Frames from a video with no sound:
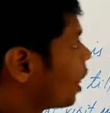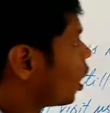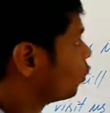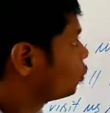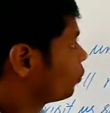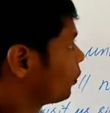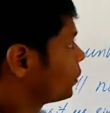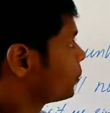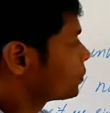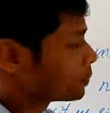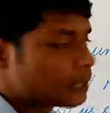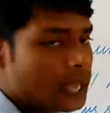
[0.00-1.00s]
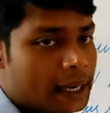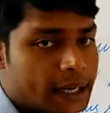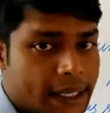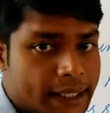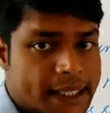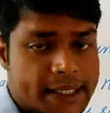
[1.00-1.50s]
How do we use
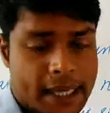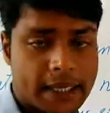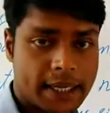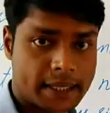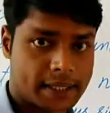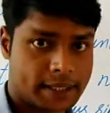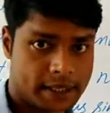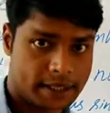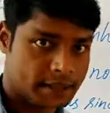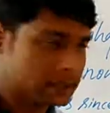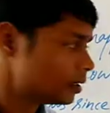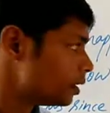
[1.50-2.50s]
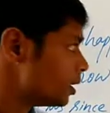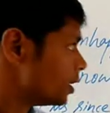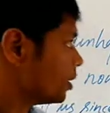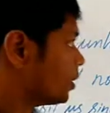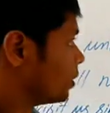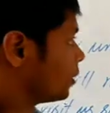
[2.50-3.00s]
than in this sentence?
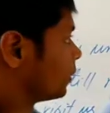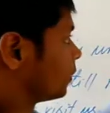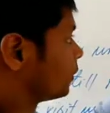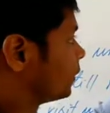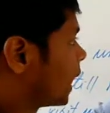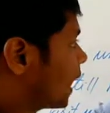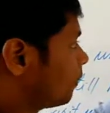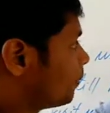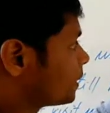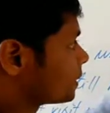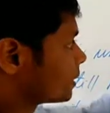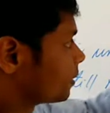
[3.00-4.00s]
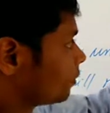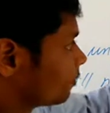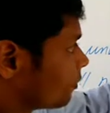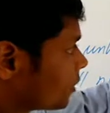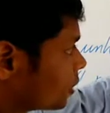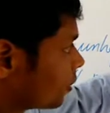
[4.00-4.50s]
Than means
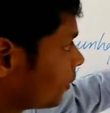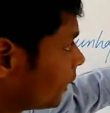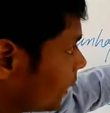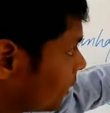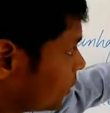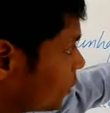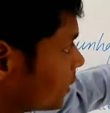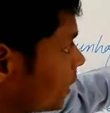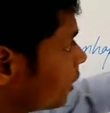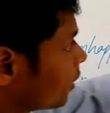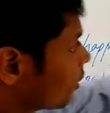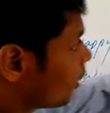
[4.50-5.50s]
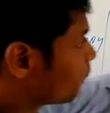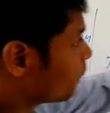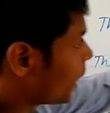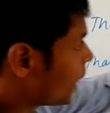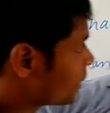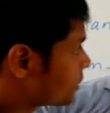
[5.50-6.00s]
first of all it is used in
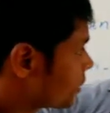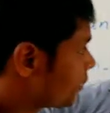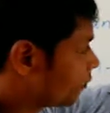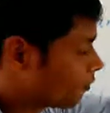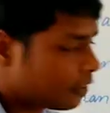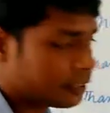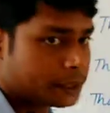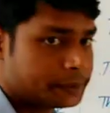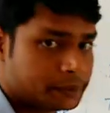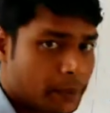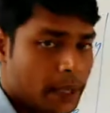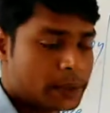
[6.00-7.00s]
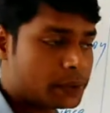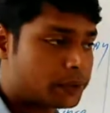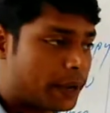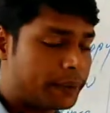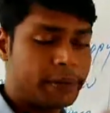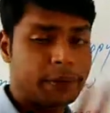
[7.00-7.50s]
comparison with. So
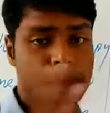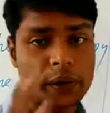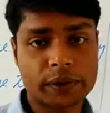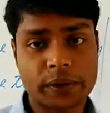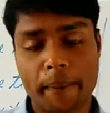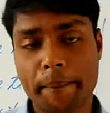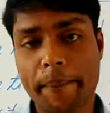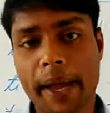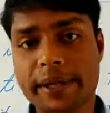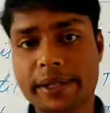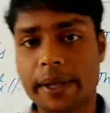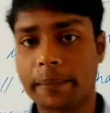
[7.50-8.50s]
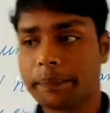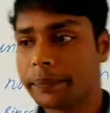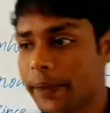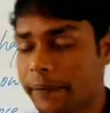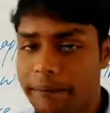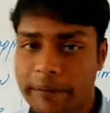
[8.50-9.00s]
when we want to compare
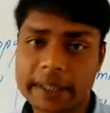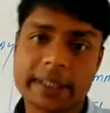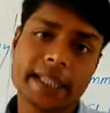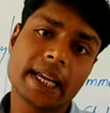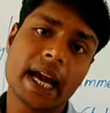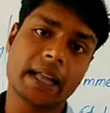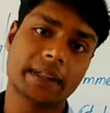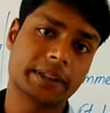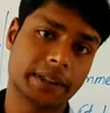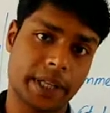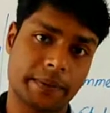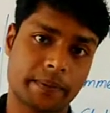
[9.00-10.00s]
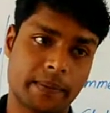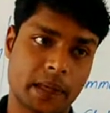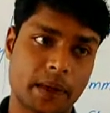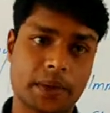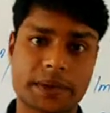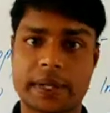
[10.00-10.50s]
something with the other thing,
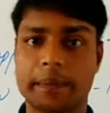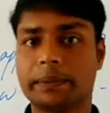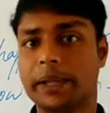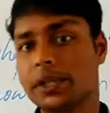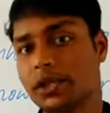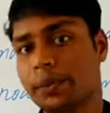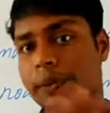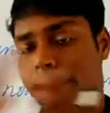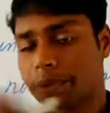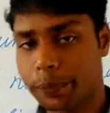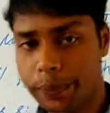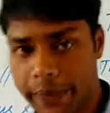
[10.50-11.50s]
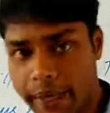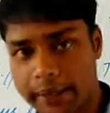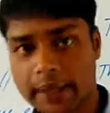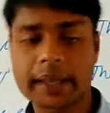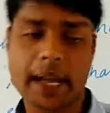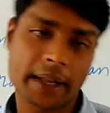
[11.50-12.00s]
or something to be superior
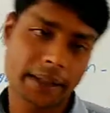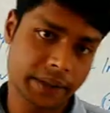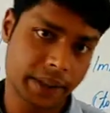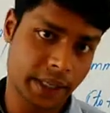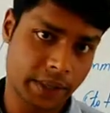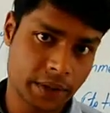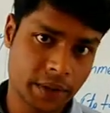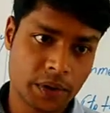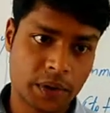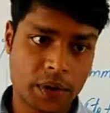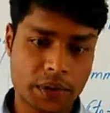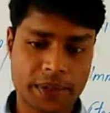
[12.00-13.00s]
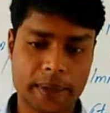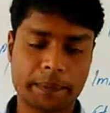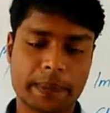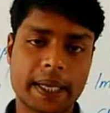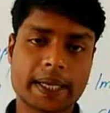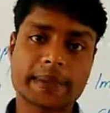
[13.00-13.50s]
than other thing, or
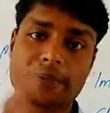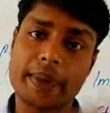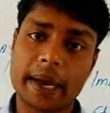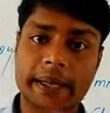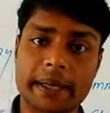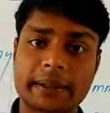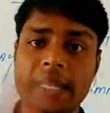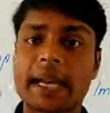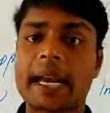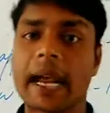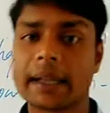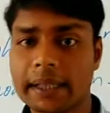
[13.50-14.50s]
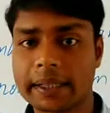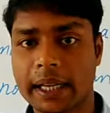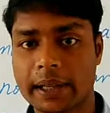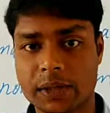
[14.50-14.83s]
something is better than other thing.